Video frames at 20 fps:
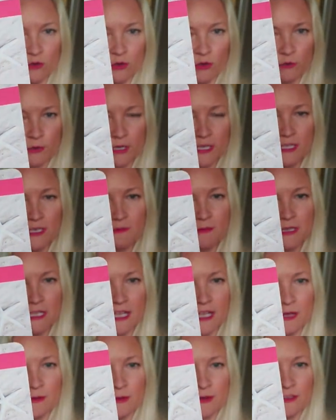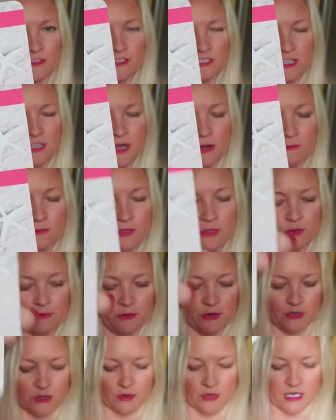or really be able to come
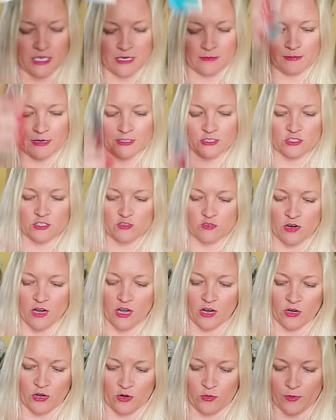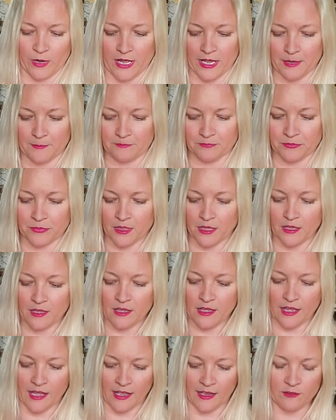through in a much stronger way.
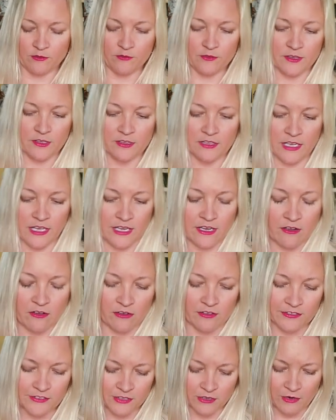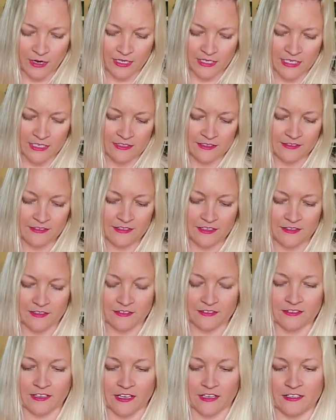I feel like also I need to see the
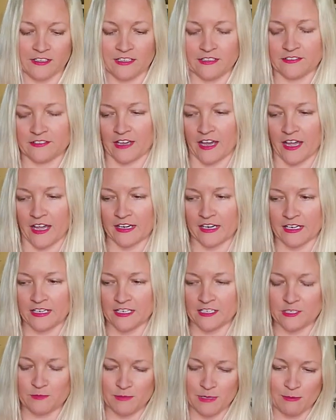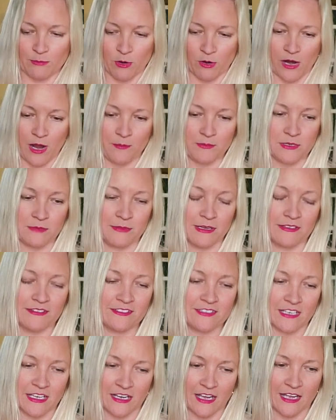sunny side. I need to be more
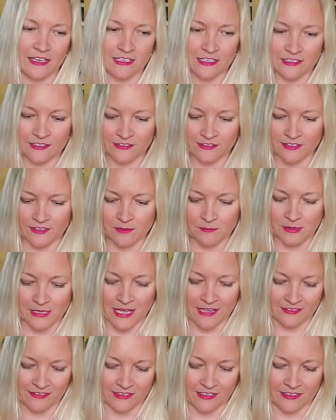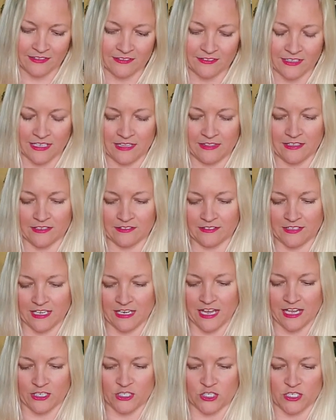optimistic. I need to see the blessings in this
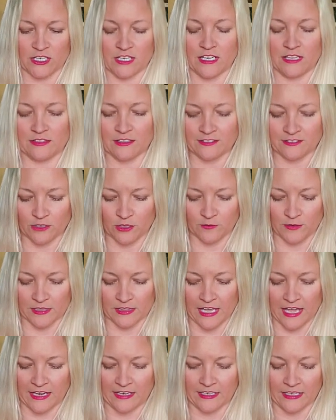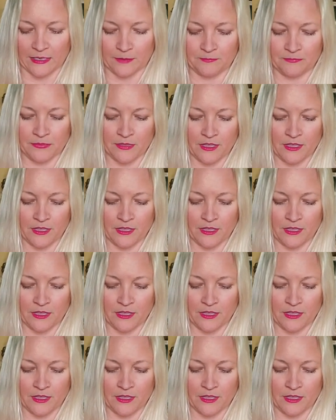connection and the silver lining.